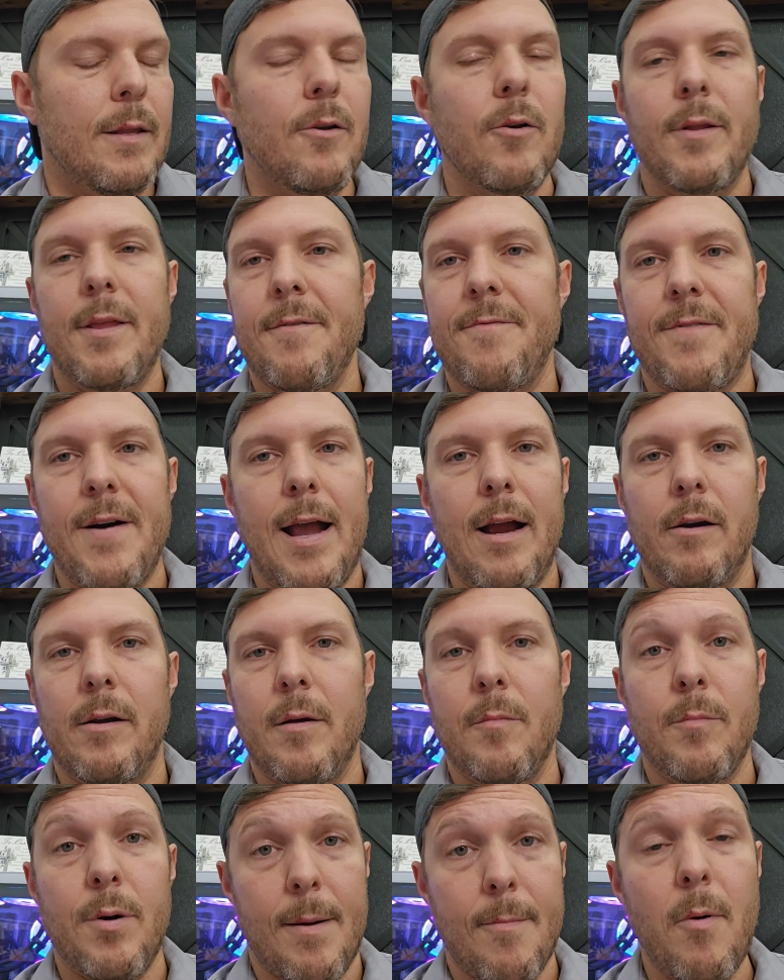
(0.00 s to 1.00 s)
know, they fired
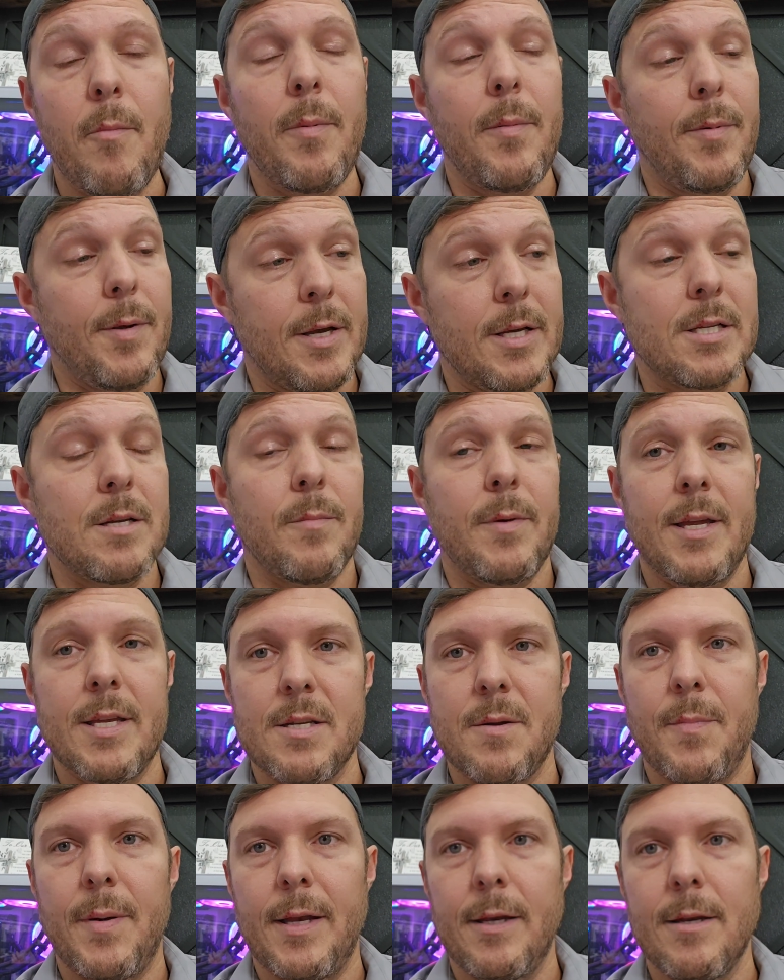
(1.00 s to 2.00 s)
him probably because of
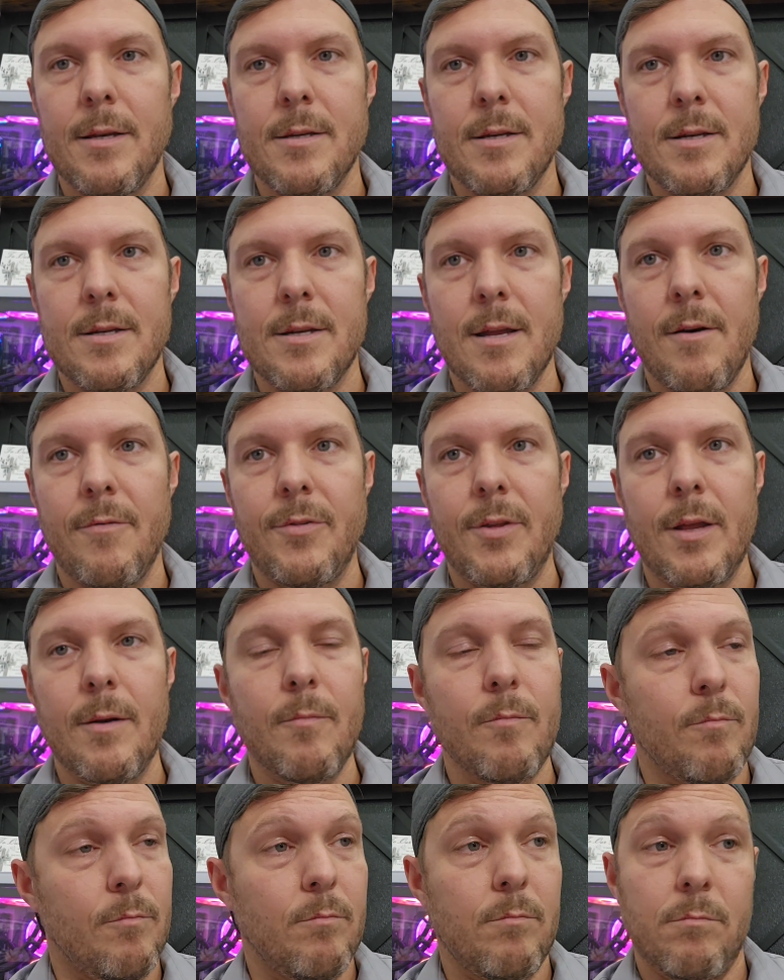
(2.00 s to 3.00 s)
his opinions and stuff
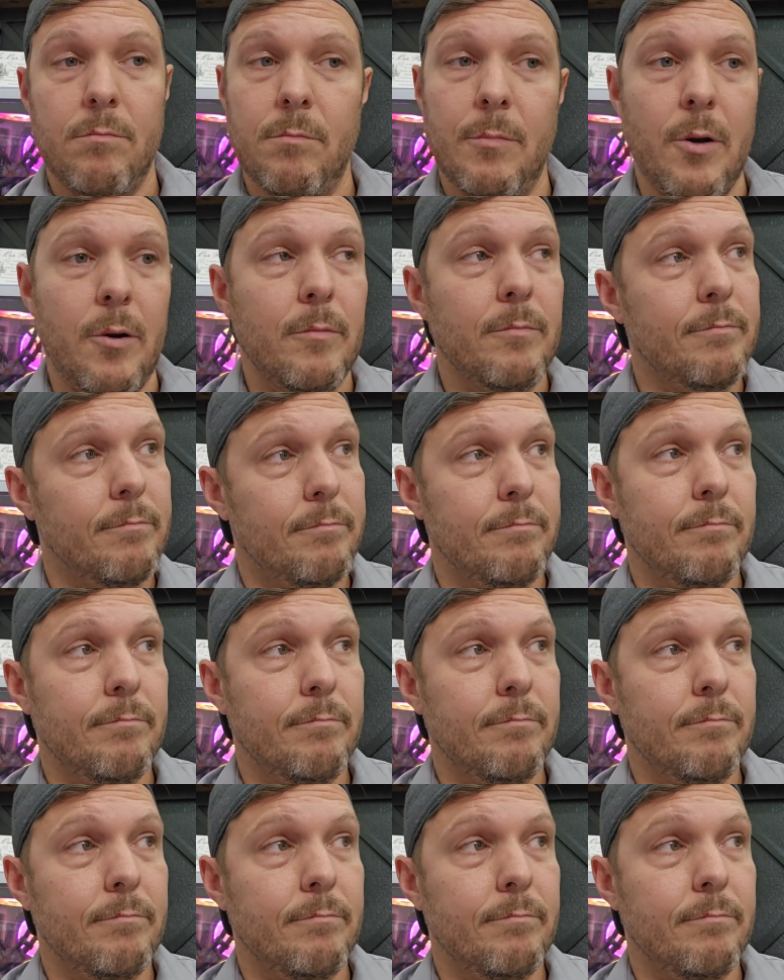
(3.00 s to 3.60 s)
that, you know,